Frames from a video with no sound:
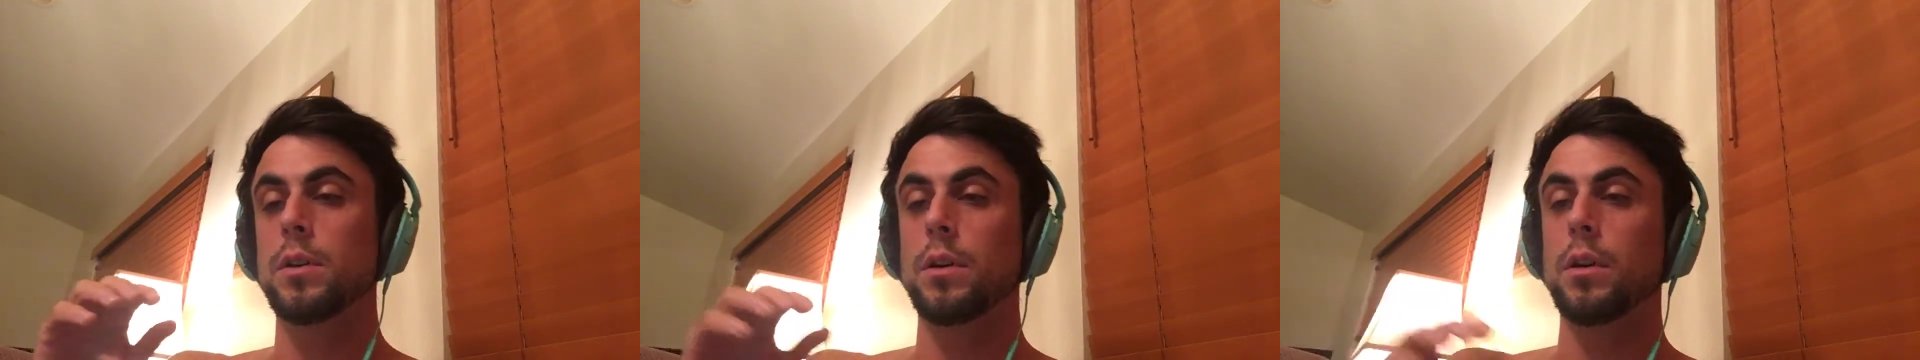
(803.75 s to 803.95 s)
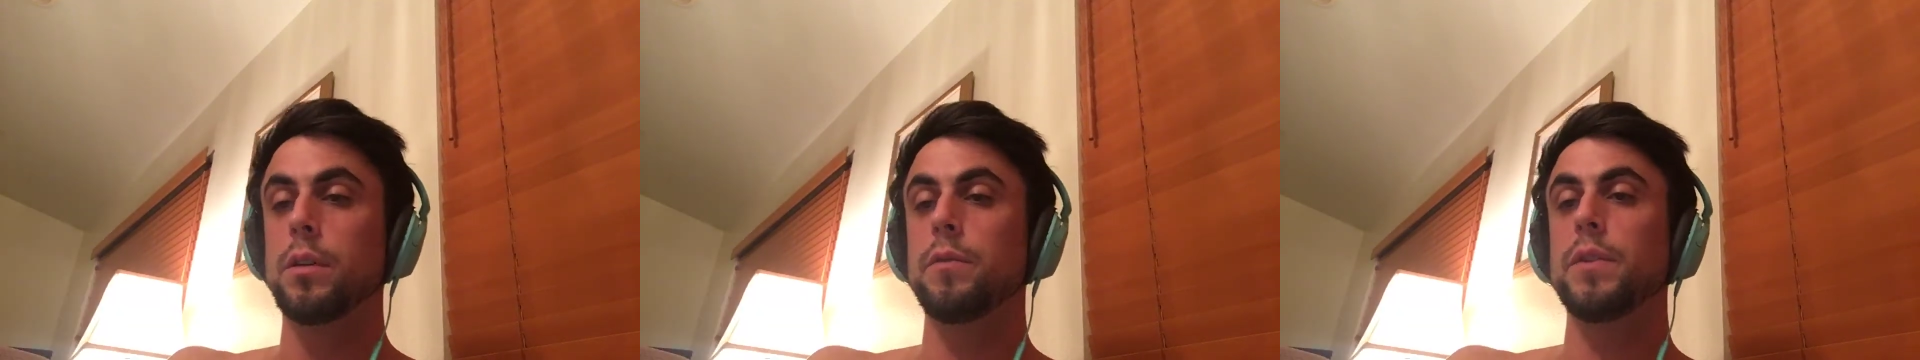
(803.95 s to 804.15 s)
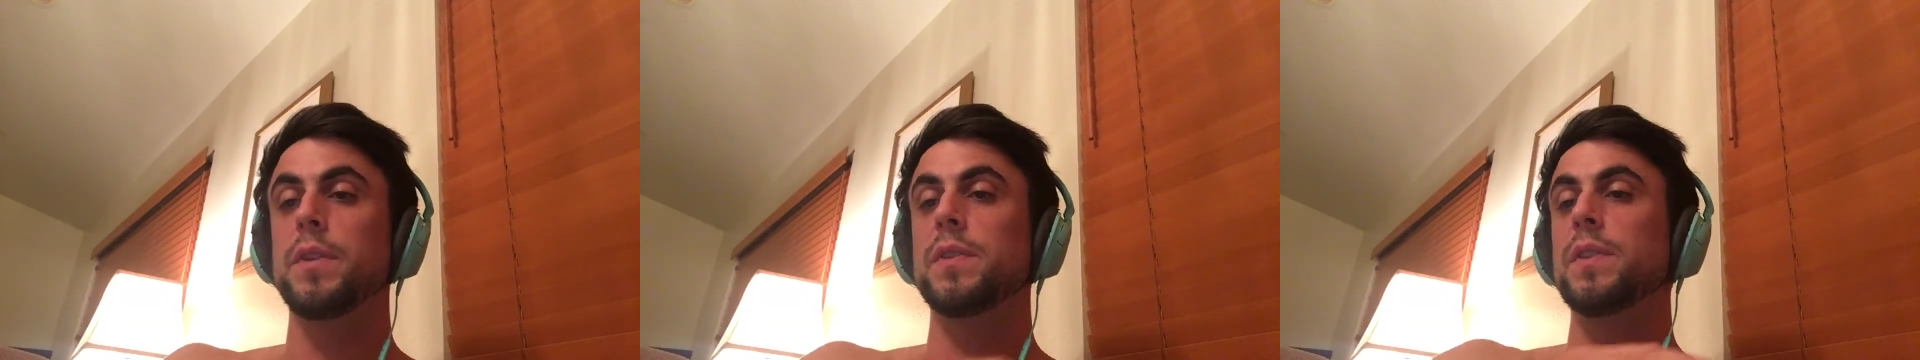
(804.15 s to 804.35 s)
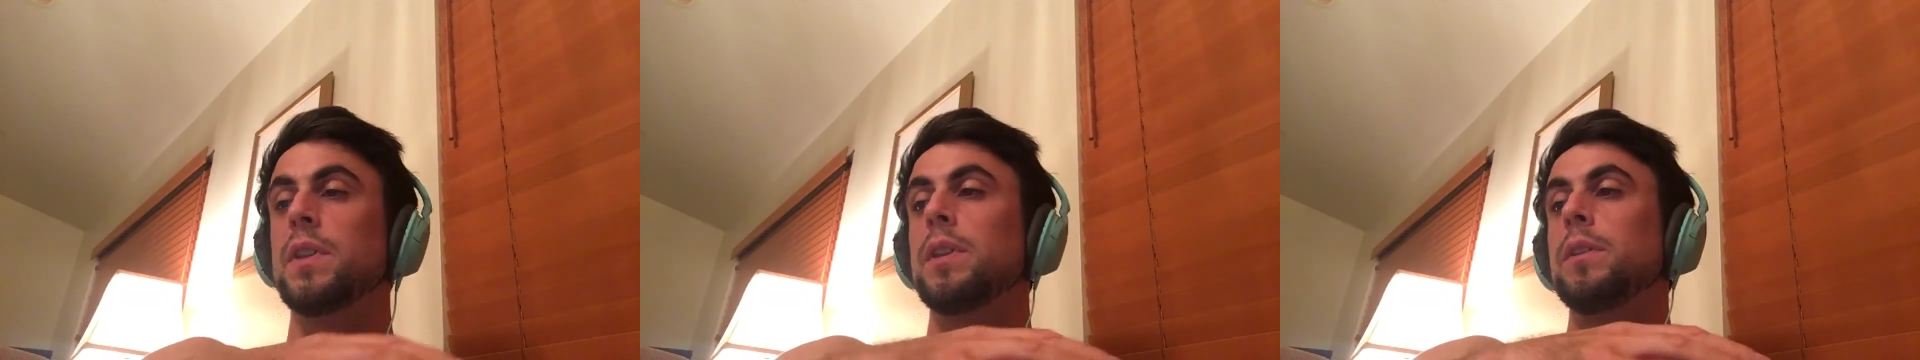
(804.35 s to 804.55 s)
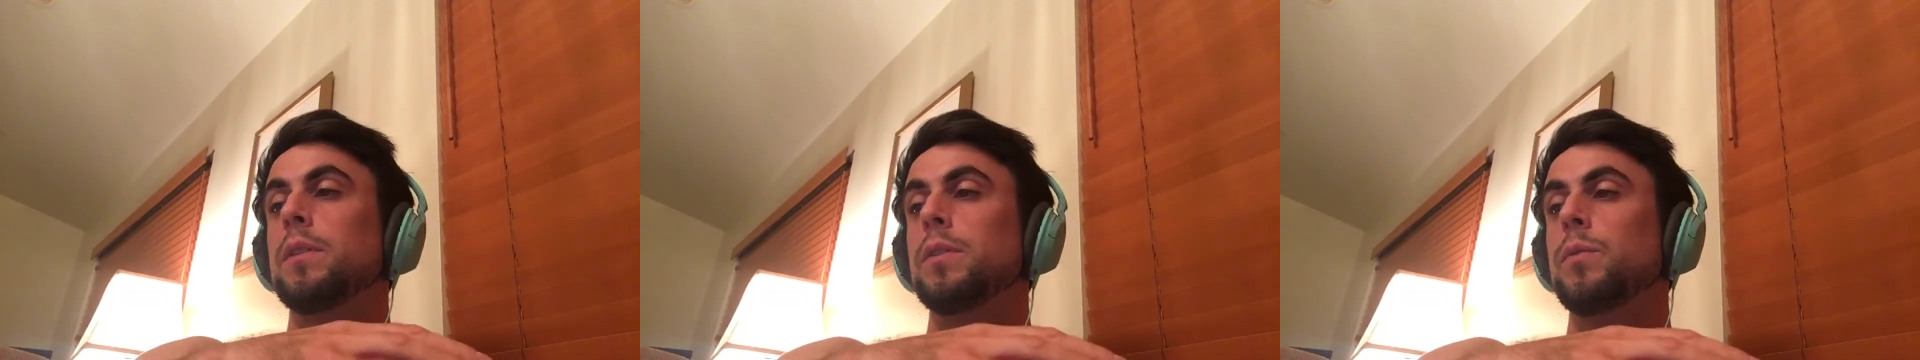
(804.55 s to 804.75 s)
All of these
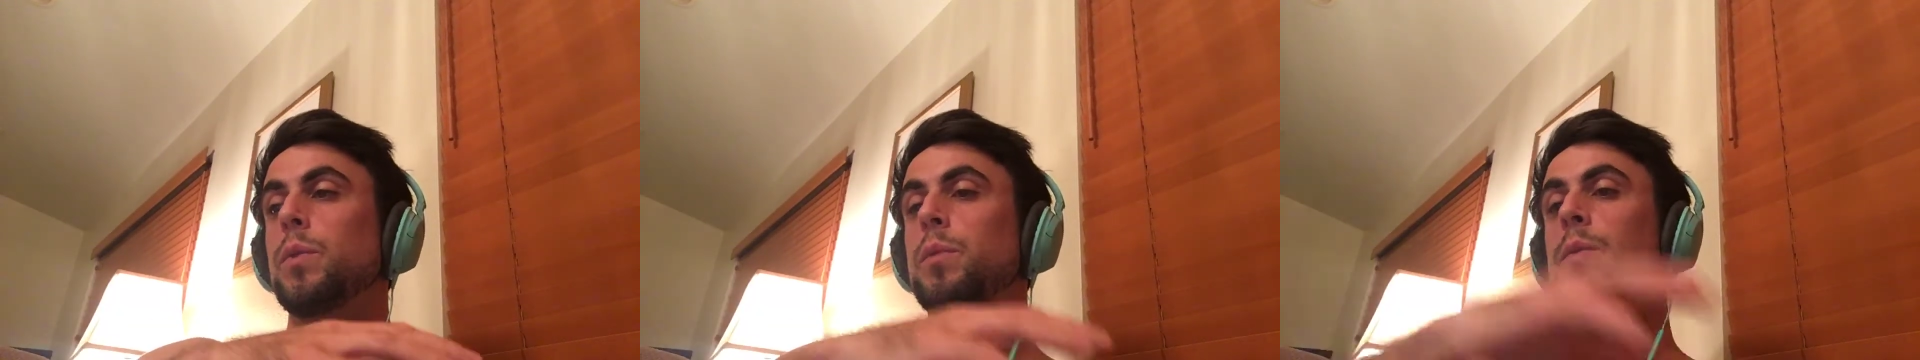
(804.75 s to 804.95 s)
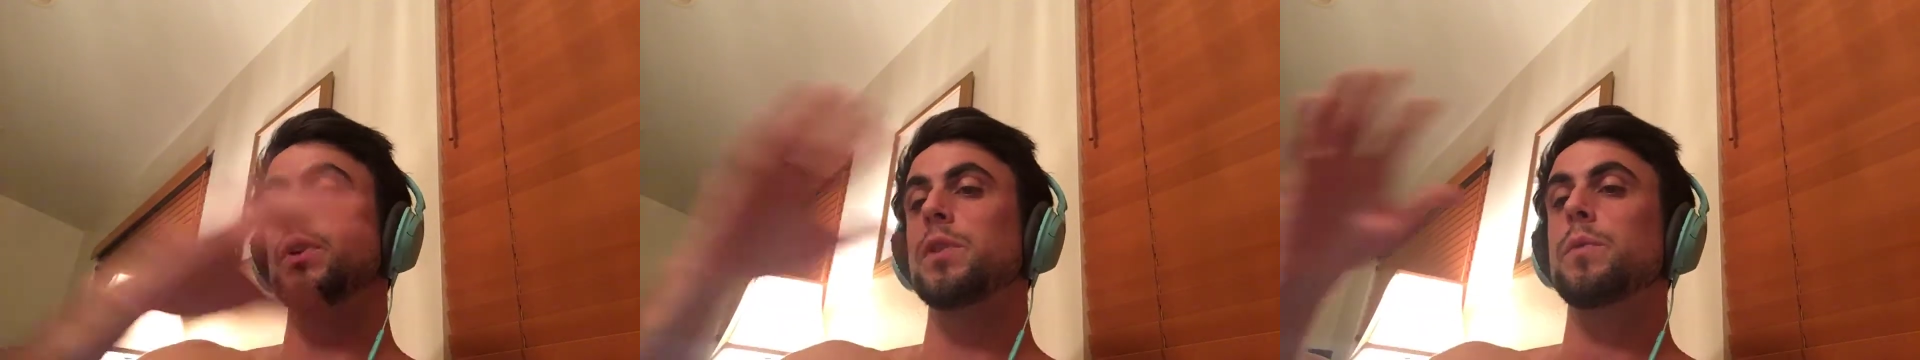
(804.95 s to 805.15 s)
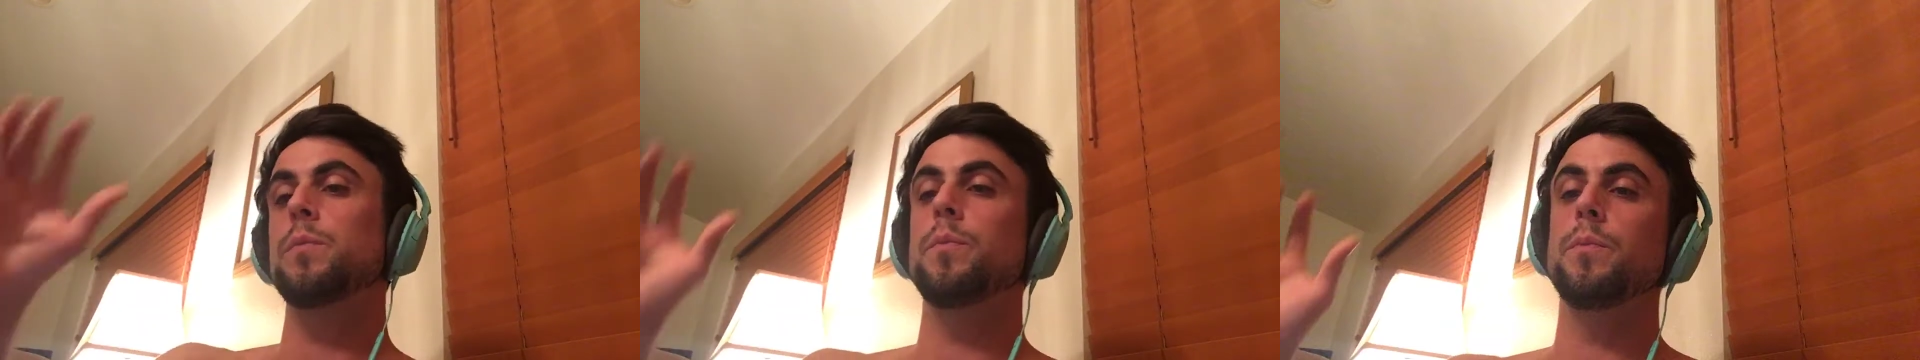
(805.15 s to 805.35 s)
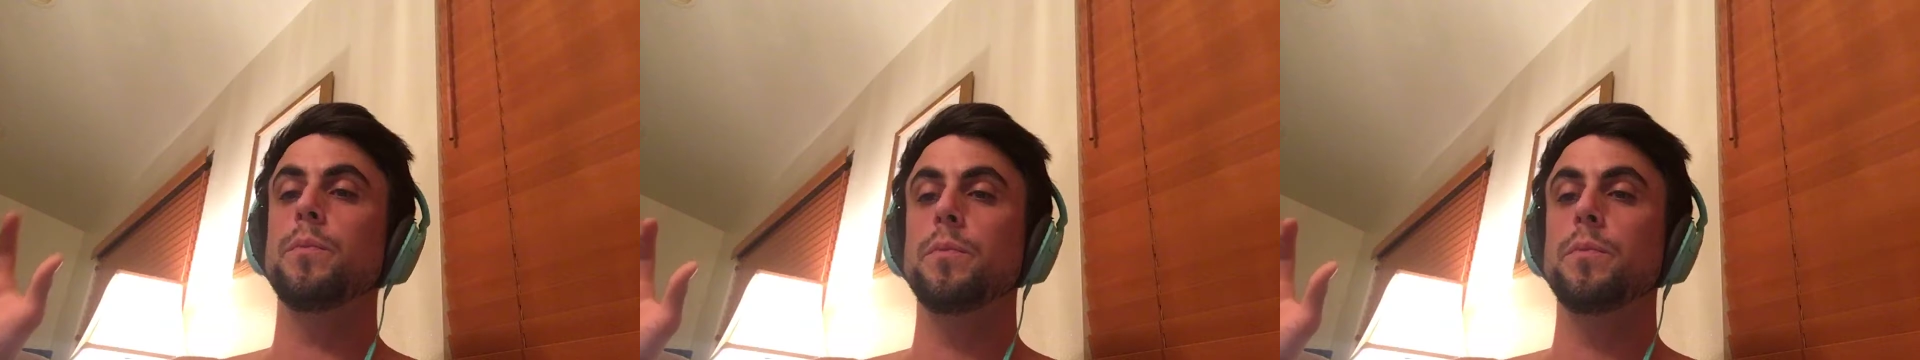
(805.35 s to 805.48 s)
things we must